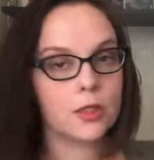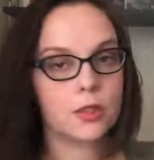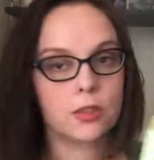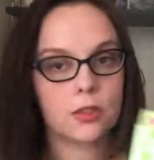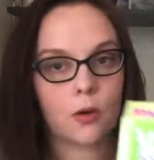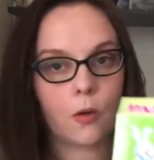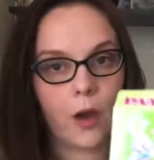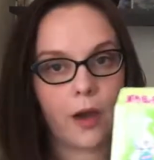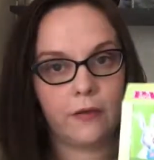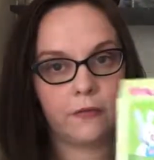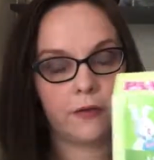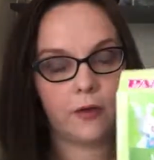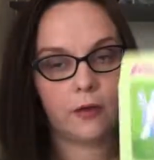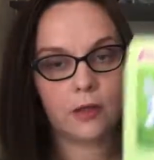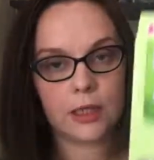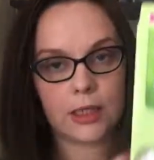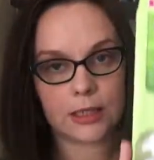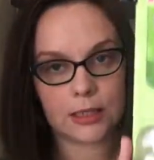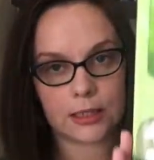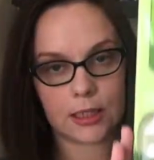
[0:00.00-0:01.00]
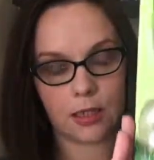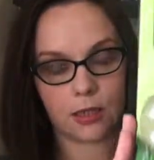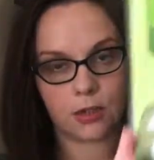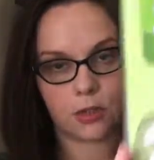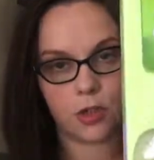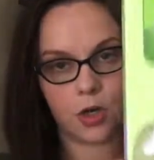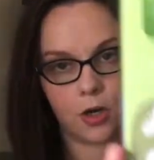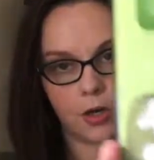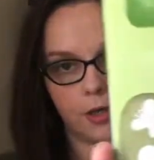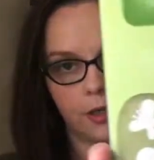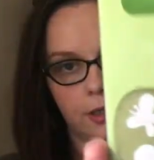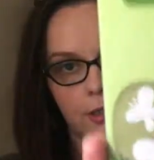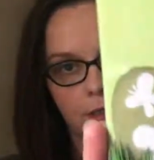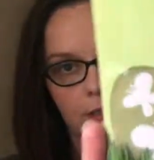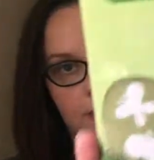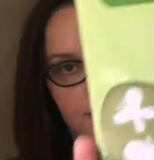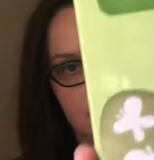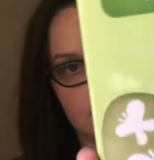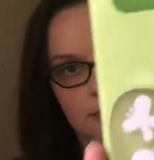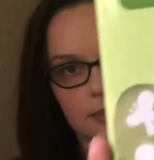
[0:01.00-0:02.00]
So I found these at Target.
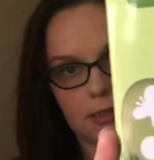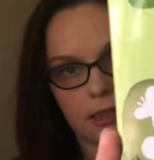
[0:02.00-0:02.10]
This is